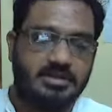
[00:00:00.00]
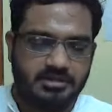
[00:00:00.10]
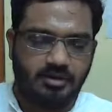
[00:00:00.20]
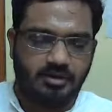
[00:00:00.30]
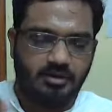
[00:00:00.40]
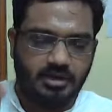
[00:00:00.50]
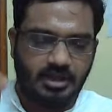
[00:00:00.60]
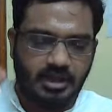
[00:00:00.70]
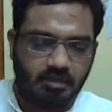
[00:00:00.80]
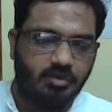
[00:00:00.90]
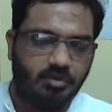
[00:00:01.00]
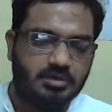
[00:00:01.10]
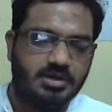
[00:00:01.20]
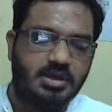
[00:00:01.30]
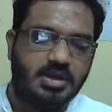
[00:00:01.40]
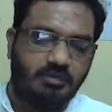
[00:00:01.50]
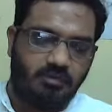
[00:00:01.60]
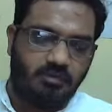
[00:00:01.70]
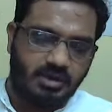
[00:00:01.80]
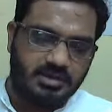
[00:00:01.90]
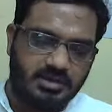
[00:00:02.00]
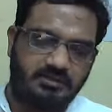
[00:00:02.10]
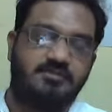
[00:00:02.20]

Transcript: It is all about what